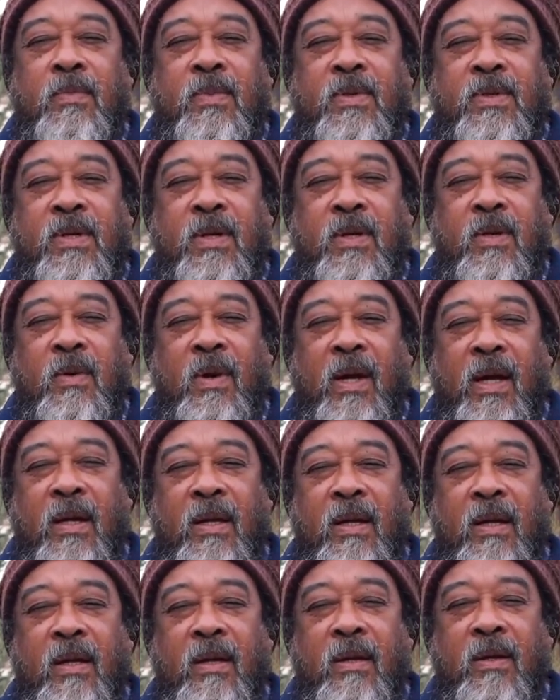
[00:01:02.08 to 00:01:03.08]
sit
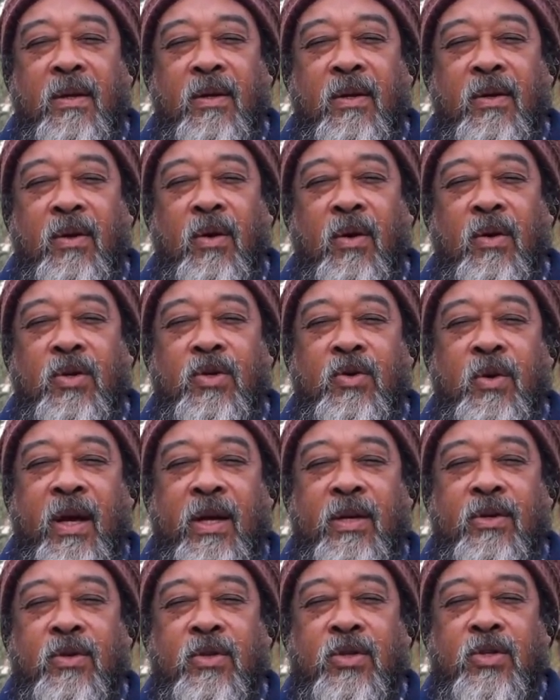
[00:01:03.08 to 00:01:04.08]
quietly. Don't
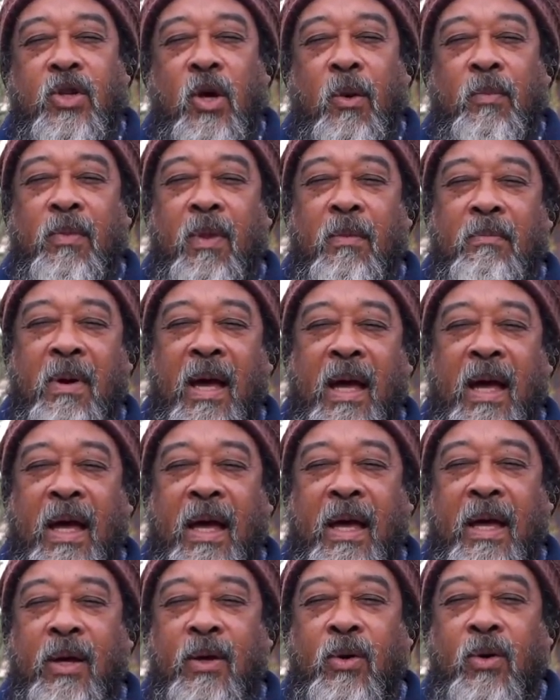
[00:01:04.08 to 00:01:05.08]
try to stop the
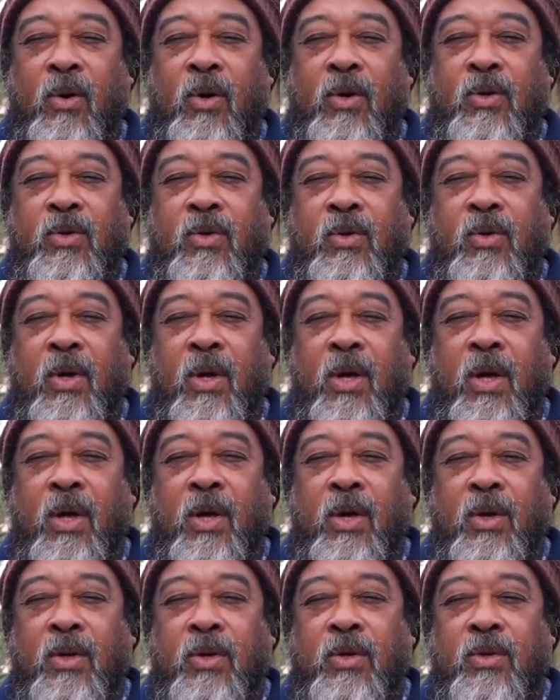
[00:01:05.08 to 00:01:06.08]
mind or
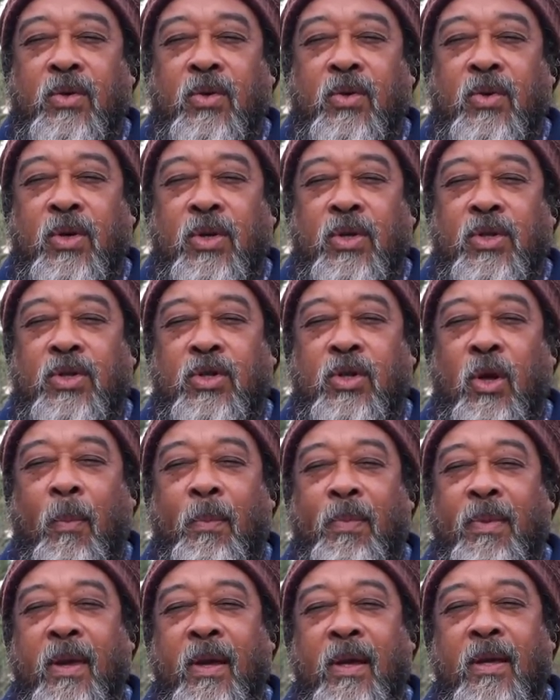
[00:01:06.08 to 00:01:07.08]
to
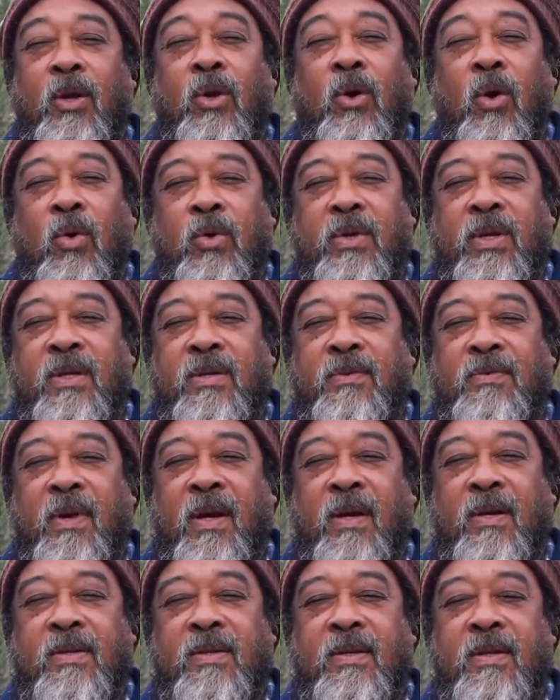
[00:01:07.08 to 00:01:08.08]
stop thinking. Notice
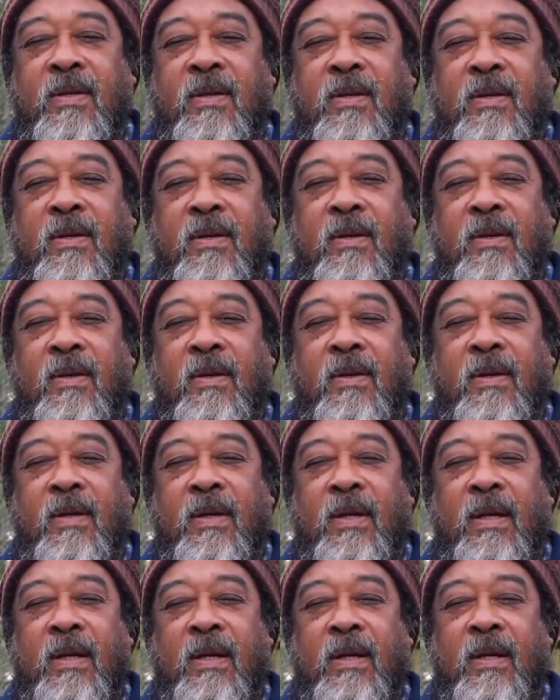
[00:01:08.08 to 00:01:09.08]
first.
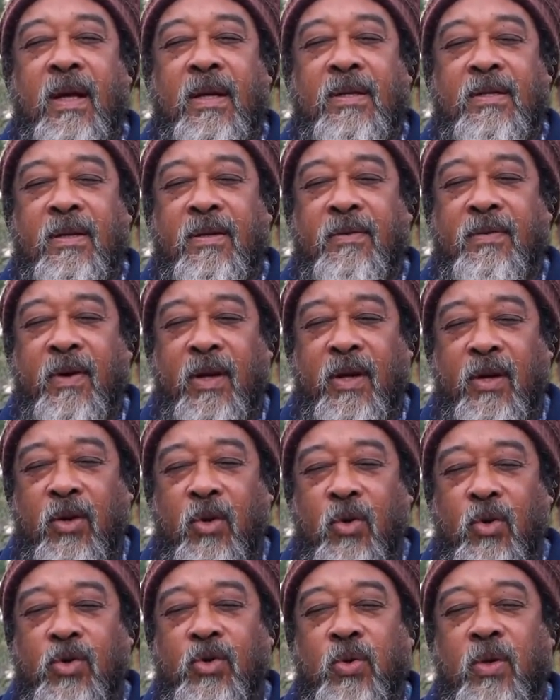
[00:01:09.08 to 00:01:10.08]
And that's a very
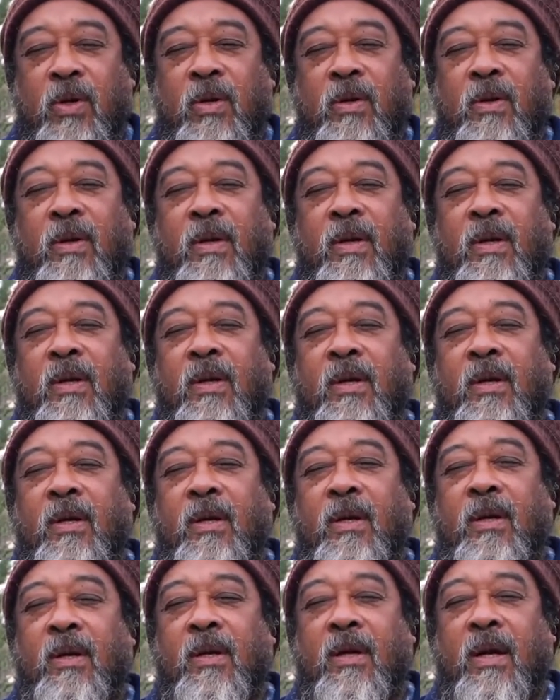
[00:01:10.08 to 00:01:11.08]
neutral
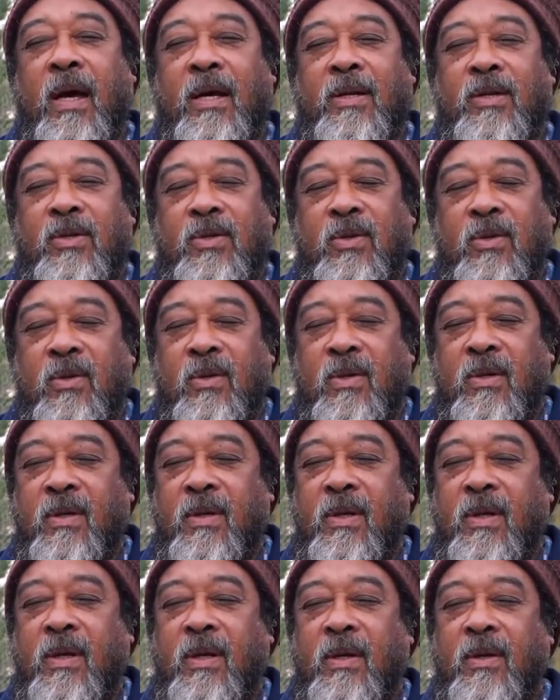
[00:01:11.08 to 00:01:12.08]
attitude.
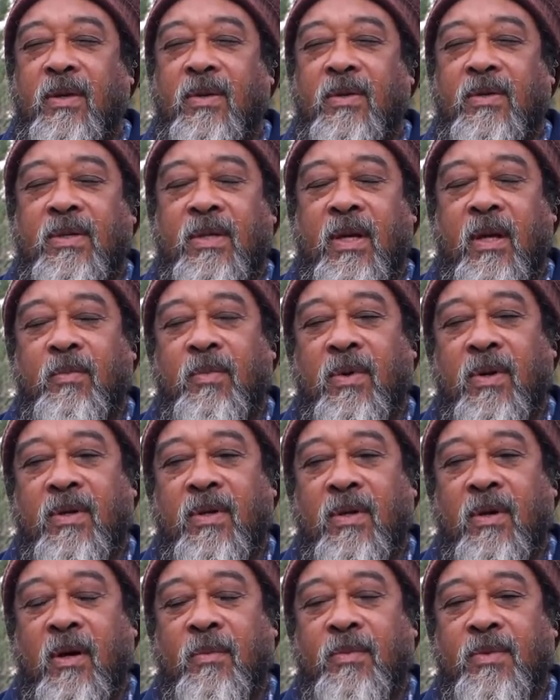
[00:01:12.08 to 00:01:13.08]
You stay
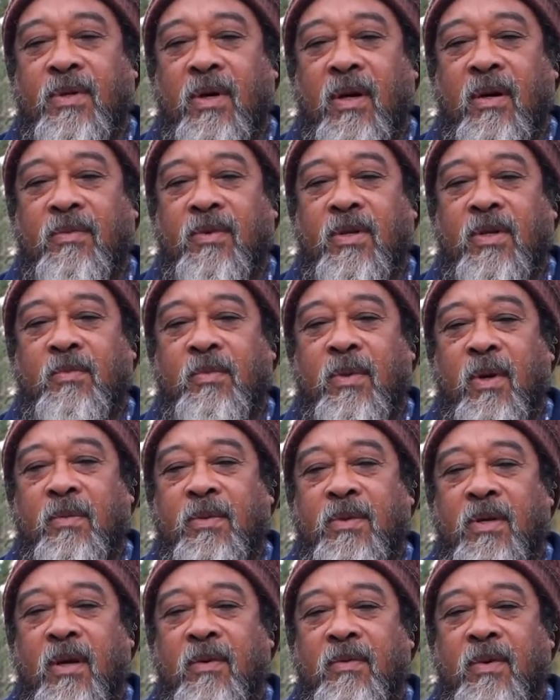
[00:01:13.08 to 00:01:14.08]
put, you observe, just be
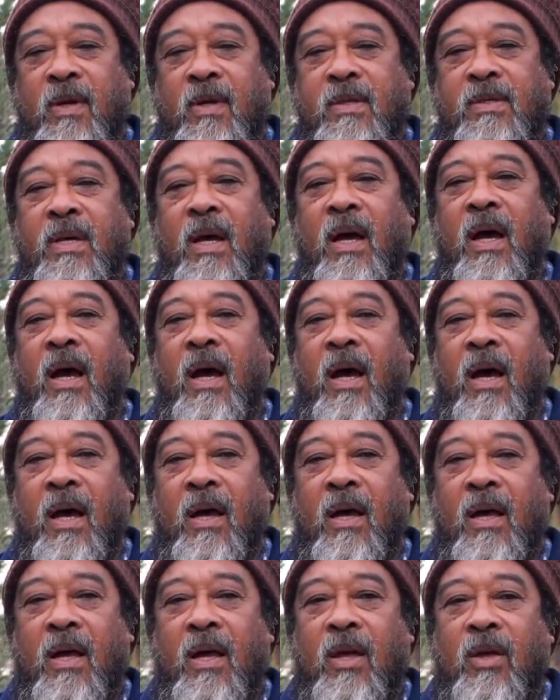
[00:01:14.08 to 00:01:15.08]
observing. You say, ah,
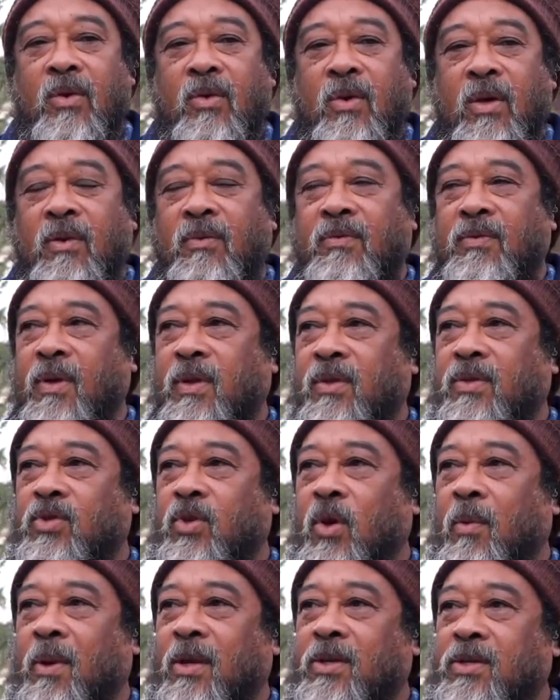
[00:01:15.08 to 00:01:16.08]
you can feel
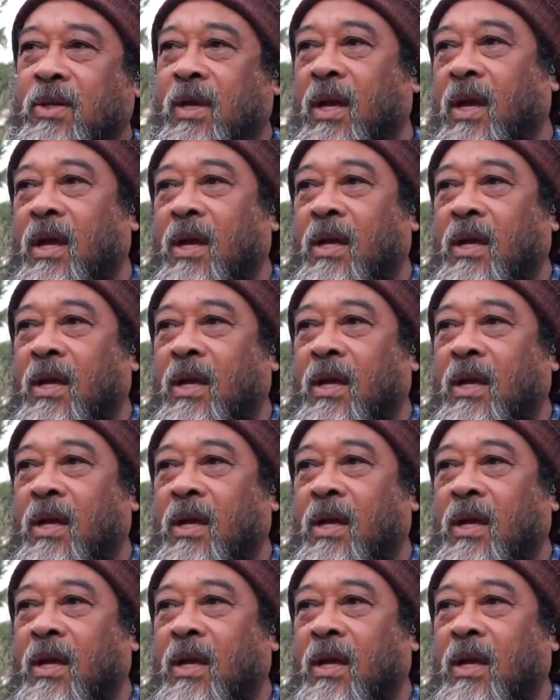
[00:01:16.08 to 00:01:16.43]
so much.